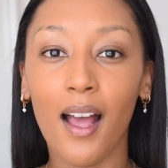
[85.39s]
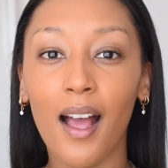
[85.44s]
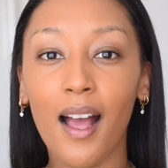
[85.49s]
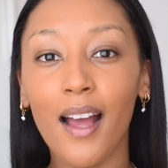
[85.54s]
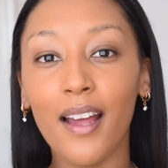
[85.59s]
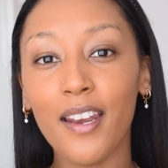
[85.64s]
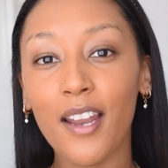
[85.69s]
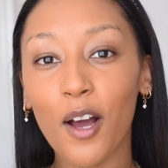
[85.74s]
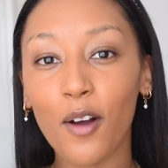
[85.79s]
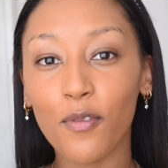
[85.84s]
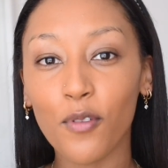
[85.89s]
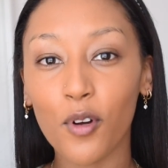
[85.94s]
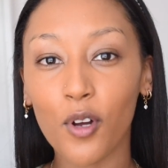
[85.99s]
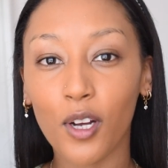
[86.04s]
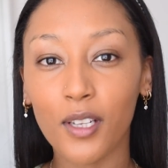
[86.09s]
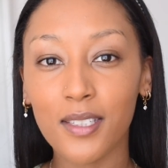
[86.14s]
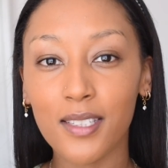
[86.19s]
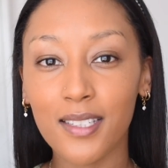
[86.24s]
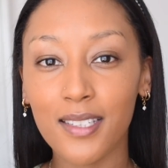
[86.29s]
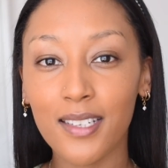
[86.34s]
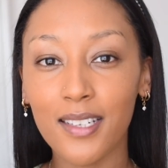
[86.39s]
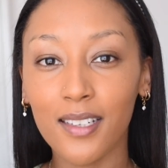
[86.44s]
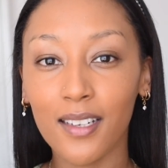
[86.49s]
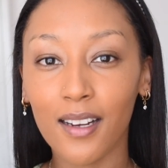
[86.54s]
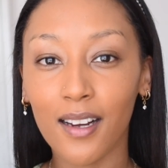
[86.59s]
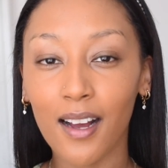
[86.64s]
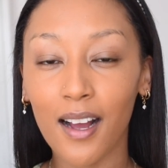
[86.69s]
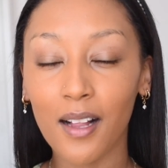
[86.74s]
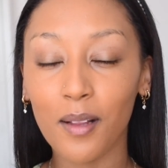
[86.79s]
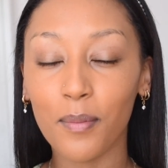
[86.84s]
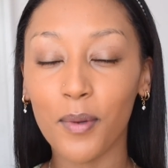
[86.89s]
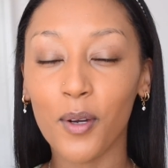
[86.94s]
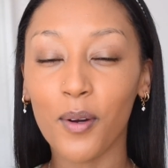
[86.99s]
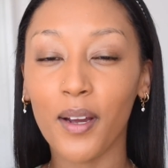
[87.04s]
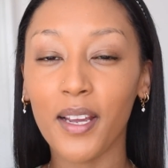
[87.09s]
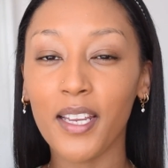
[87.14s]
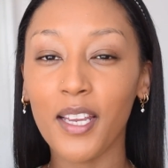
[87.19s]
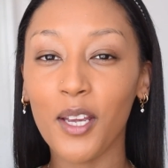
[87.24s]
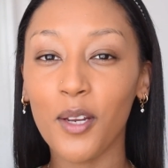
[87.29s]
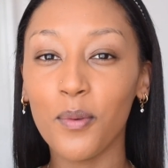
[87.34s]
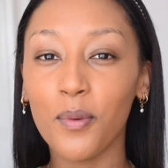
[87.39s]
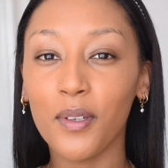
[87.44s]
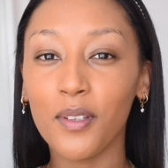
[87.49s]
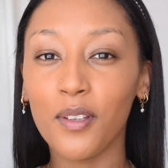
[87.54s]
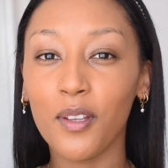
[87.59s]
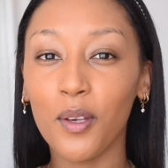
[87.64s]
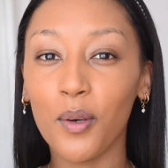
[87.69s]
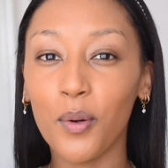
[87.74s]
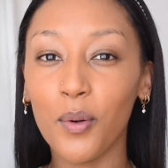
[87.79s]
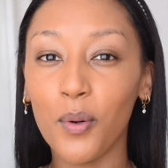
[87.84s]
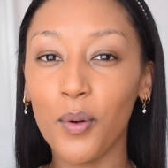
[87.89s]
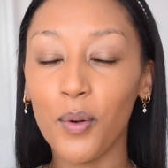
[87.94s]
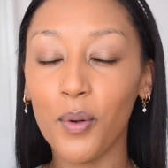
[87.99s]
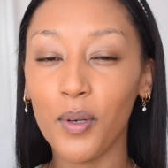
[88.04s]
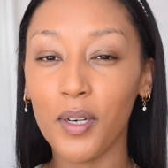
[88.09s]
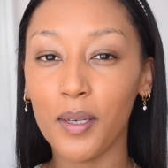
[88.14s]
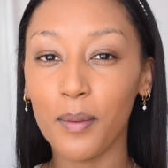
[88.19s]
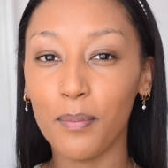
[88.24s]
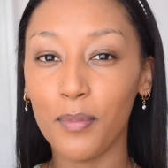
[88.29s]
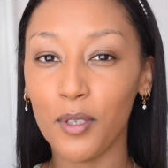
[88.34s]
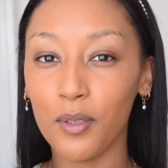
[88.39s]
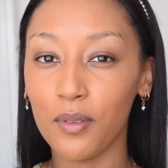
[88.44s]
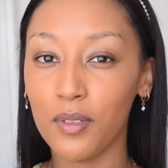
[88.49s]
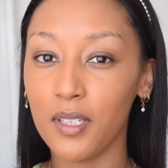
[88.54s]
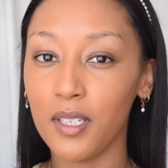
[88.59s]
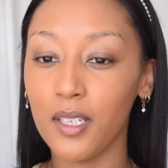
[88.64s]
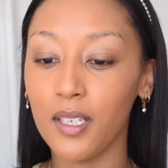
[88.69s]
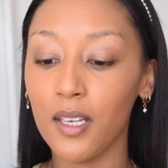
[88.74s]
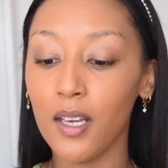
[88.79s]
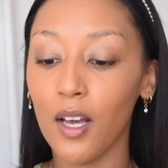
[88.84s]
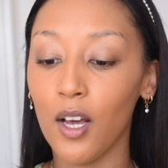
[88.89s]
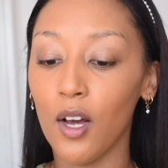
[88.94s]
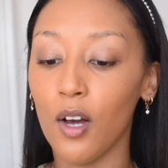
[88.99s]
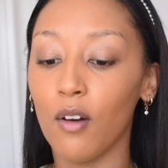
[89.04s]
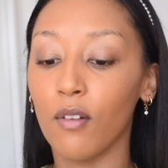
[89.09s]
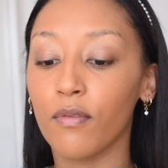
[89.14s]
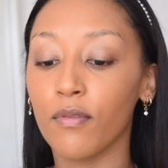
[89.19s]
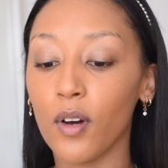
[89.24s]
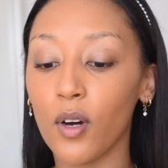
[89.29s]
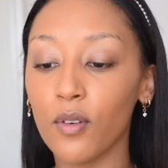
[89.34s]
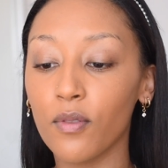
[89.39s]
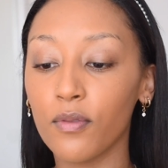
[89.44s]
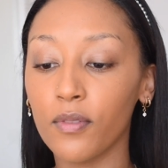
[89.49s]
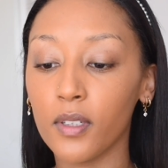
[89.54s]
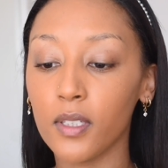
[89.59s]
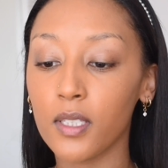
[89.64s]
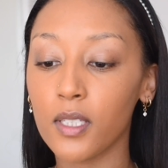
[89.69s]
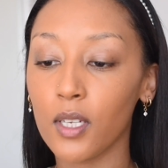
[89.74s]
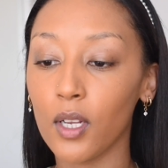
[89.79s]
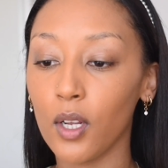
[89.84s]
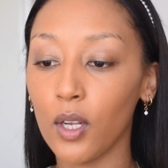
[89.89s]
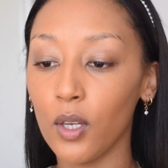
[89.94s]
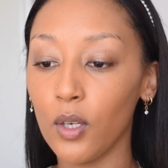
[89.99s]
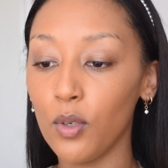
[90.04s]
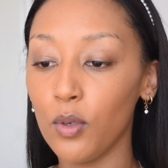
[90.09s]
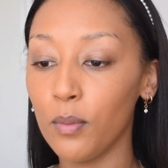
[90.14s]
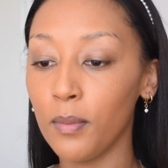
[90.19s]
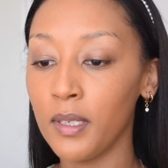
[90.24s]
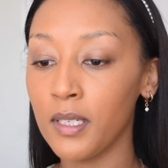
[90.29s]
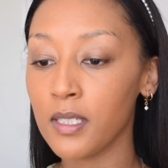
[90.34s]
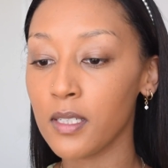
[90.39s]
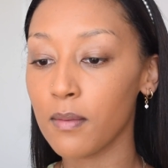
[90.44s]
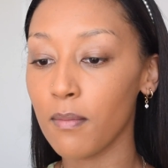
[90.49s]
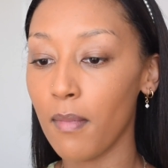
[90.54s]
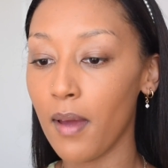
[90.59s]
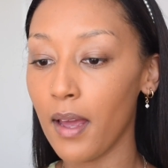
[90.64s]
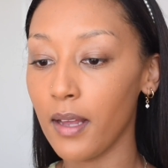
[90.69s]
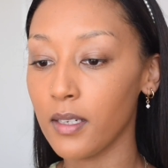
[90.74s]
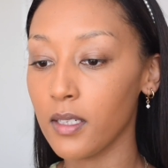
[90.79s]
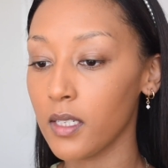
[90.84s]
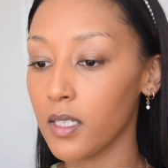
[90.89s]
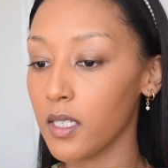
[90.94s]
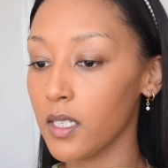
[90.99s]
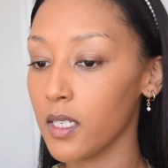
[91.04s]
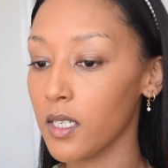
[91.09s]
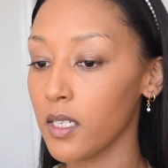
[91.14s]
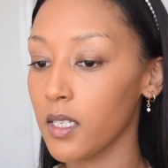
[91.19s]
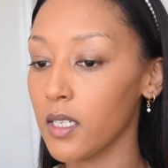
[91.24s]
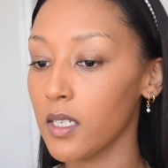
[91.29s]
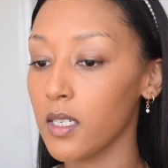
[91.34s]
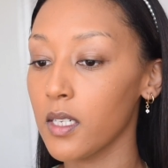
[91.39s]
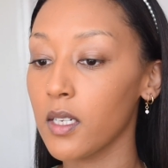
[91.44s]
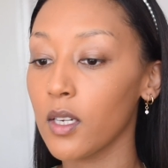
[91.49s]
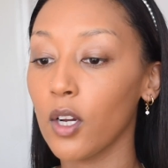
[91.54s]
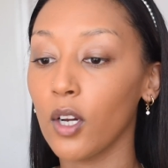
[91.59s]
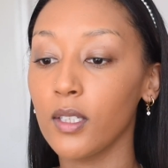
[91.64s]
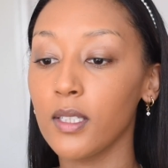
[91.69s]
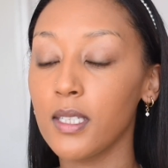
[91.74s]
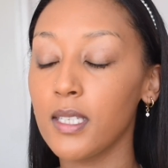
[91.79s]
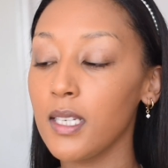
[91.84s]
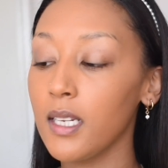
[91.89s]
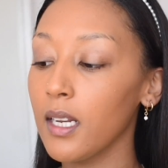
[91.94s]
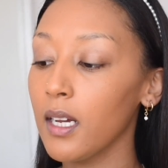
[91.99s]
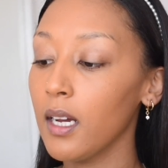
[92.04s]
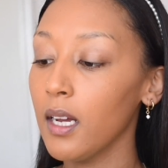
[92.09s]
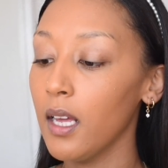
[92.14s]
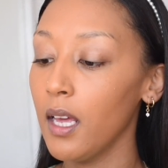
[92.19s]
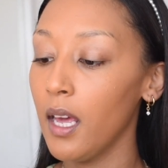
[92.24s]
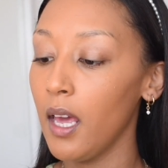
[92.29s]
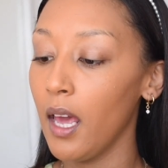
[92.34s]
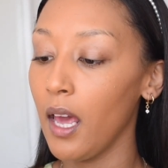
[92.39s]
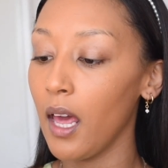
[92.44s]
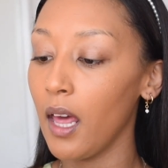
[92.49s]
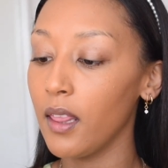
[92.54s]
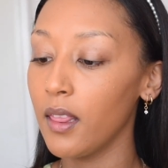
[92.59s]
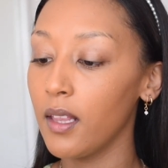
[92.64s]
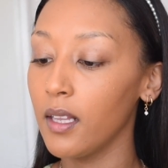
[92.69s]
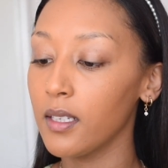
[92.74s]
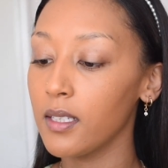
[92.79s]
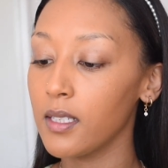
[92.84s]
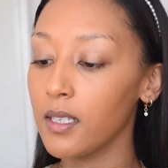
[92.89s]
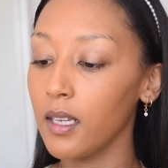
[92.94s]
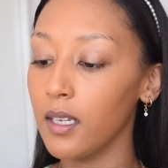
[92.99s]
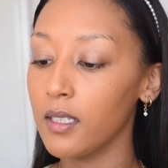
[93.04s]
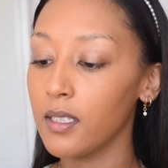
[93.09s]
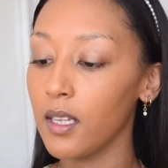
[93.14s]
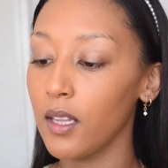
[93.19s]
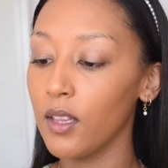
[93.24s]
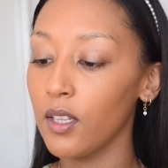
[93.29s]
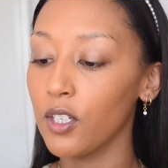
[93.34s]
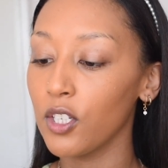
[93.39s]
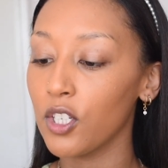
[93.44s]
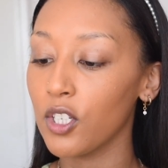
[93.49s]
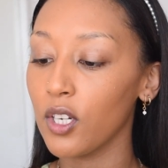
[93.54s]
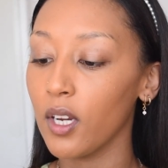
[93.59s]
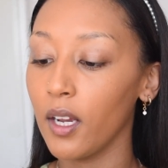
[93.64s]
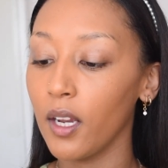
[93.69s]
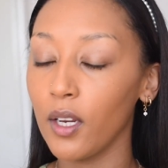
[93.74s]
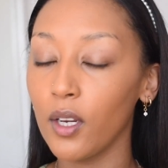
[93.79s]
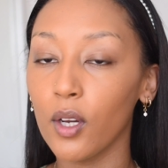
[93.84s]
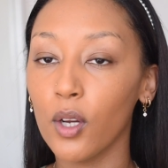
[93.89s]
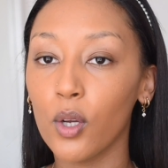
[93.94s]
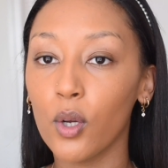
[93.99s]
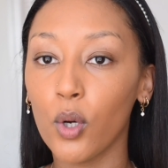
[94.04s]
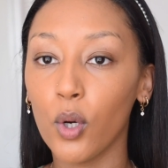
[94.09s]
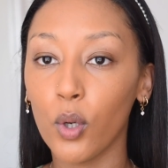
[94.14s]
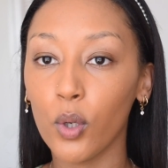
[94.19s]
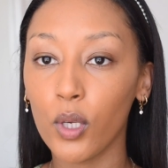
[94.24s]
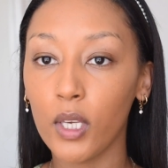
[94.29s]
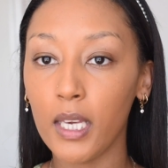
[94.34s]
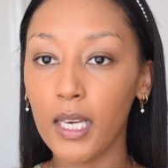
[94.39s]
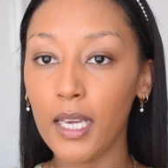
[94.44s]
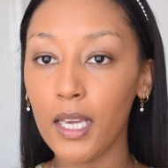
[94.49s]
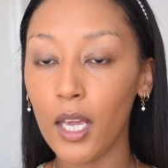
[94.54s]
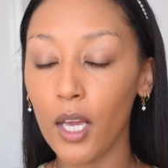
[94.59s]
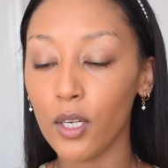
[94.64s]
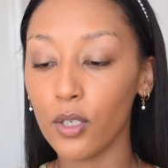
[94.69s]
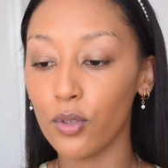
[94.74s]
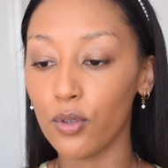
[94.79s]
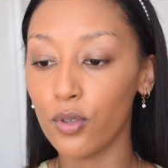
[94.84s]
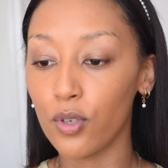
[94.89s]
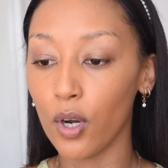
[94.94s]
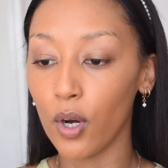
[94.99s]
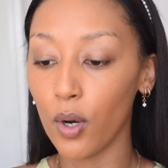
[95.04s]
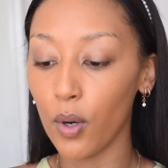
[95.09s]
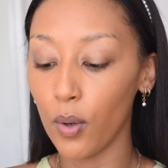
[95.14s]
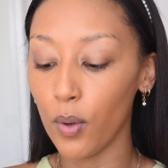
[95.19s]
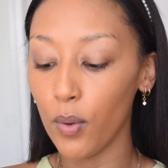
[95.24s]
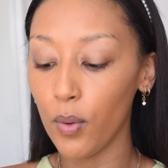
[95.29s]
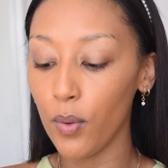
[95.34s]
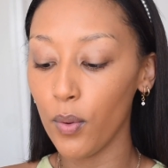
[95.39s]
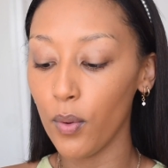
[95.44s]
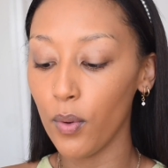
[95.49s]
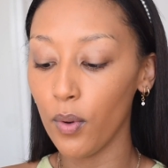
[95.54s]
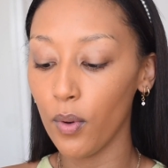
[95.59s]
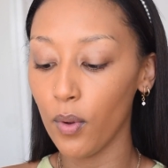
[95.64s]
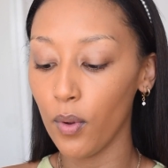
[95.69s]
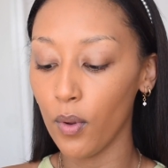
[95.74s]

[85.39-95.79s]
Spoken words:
And now for concealer, I'll be going in with the Huda Beauty Faux Filter Luminous Matte Concealer, and this is in the shade Cookie Dough.